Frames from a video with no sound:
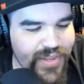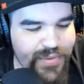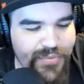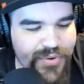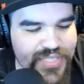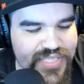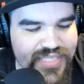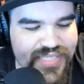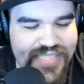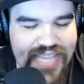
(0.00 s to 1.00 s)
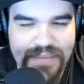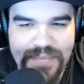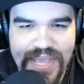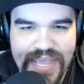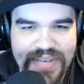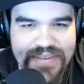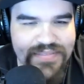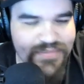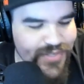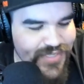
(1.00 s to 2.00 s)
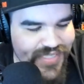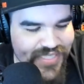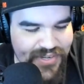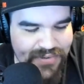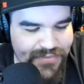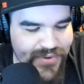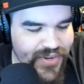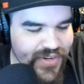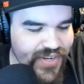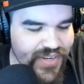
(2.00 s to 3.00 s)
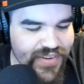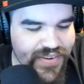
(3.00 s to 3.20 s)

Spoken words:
Him versus the Sandman. Versus Terry Funk.